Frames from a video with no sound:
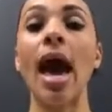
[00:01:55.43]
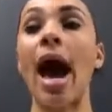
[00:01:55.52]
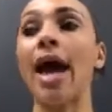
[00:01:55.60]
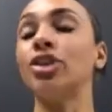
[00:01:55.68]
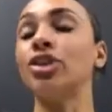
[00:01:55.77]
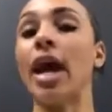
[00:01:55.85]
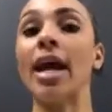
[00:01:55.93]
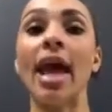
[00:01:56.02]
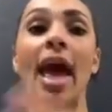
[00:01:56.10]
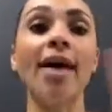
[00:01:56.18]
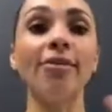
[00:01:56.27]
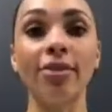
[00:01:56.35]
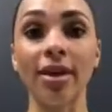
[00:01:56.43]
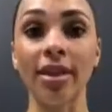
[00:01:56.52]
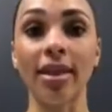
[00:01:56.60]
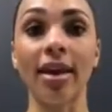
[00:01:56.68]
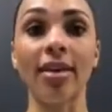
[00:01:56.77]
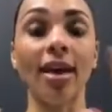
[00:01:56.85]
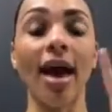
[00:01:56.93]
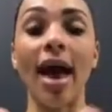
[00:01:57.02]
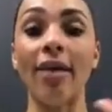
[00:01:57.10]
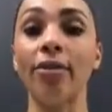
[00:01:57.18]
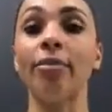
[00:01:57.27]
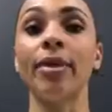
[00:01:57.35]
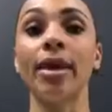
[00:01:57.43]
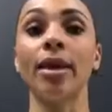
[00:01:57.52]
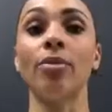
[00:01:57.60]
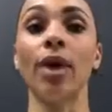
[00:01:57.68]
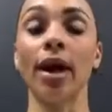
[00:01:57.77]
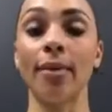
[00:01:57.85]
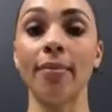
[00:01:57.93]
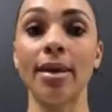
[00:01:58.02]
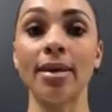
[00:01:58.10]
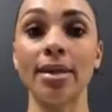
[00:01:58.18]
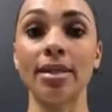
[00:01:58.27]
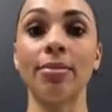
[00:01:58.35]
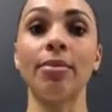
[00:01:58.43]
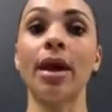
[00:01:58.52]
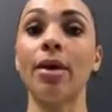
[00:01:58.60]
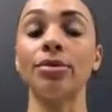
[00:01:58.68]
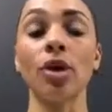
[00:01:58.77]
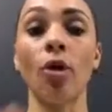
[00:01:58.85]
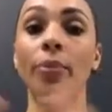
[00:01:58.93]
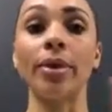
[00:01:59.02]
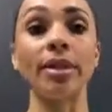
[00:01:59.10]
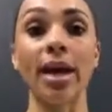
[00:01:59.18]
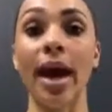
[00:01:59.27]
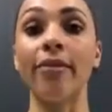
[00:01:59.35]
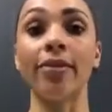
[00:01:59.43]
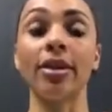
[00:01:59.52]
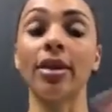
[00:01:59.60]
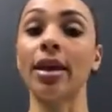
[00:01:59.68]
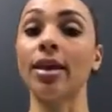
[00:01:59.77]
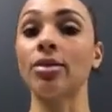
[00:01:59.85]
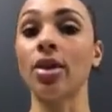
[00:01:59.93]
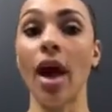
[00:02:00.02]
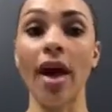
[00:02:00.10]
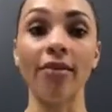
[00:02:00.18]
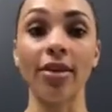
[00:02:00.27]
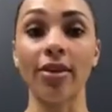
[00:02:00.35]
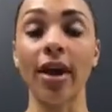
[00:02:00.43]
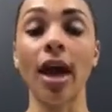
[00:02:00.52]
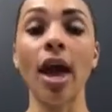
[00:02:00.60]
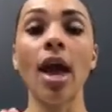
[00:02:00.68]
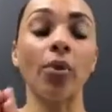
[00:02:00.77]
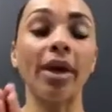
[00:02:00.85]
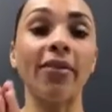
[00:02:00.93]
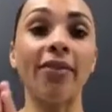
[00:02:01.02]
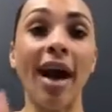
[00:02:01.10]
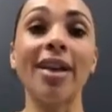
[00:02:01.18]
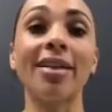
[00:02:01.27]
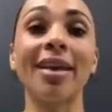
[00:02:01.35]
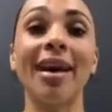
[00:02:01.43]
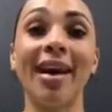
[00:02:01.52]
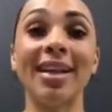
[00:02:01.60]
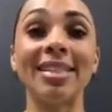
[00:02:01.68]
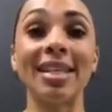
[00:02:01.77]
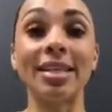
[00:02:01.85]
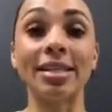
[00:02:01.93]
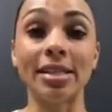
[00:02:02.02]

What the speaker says: I tried everything that everybody recommended to me. I was open to everything. We finally got into the